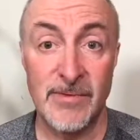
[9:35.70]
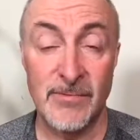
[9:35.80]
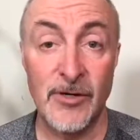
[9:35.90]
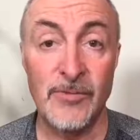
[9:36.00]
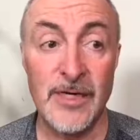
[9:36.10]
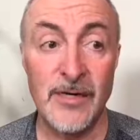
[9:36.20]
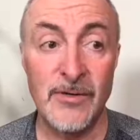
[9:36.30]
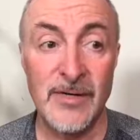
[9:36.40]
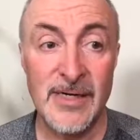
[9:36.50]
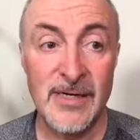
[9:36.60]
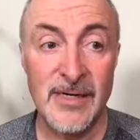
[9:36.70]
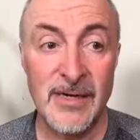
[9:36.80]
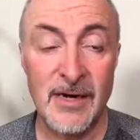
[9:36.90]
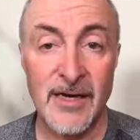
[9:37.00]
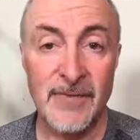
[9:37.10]
We normally go,
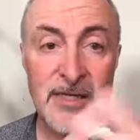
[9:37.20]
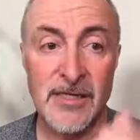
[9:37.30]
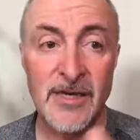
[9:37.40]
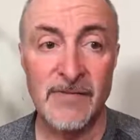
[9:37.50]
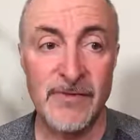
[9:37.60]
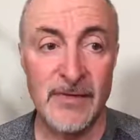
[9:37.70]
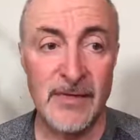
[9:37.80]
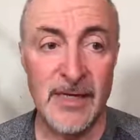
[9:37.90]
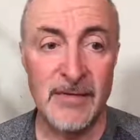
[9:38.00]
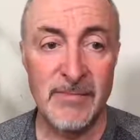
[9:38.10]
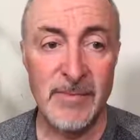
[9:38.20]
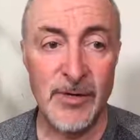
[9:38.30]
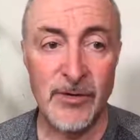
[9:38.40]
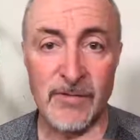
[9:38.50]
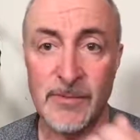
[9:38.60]
I'll give you this stuff and, and
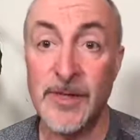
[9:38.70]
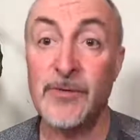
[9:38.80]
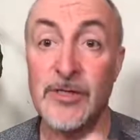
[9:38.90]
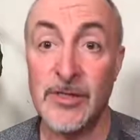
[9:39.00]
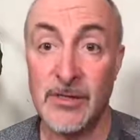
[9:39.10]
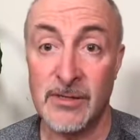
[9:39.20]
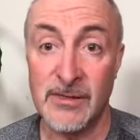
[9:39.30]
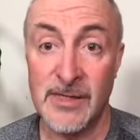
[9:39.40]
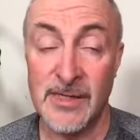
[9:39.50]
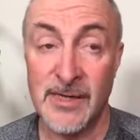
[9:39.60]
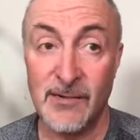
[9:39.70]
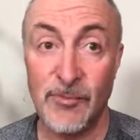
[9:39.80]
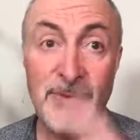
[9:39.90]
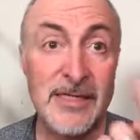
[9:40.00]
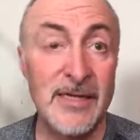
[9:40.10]
maybe you'll give something in return.
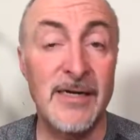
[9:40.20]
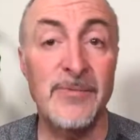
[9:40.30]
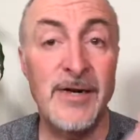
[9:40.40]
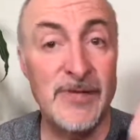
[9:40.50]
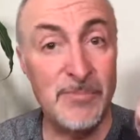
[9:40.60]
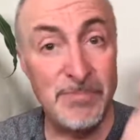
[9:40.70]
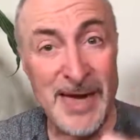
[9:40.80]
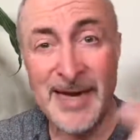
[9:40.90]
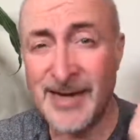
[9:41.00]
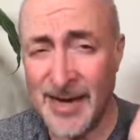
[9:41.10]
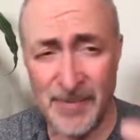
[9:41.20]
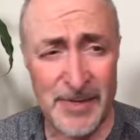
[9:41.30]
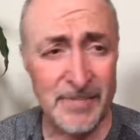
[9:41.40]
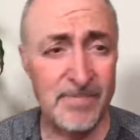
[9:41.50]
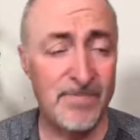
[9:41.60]
Romantically, we have this bad
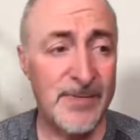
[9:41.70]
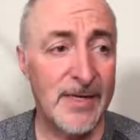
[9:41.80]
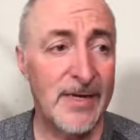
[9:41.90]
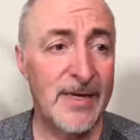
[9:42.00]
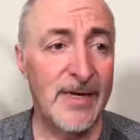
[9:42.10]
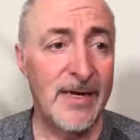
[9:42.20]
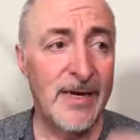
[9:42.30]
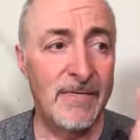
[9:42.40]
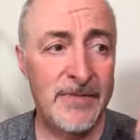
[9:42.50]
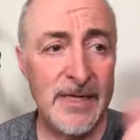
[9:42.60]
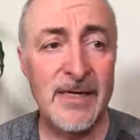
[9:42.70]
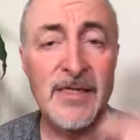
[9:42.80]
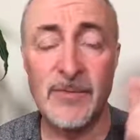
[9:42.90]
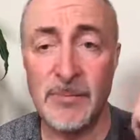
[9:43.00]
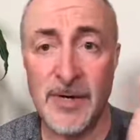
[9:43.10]
habit of
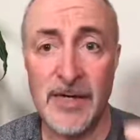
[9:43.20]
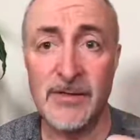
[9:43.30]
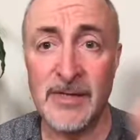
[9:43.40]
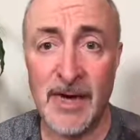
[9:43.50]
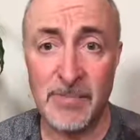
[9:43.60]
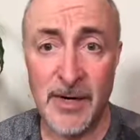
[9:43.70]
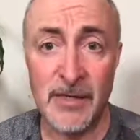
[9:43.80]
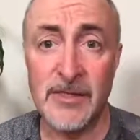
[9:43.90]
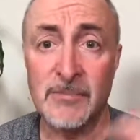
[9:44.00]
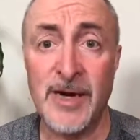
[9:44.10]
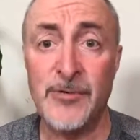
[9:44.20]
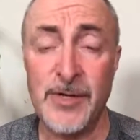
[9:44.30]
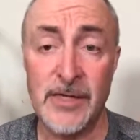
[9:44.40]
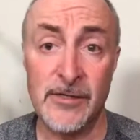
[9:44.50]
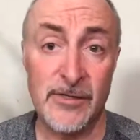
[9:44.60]
thinking that we're mind that our partners are mind
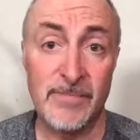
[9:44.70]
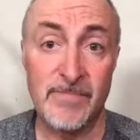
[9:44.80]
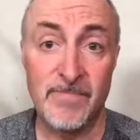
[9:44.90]
readers.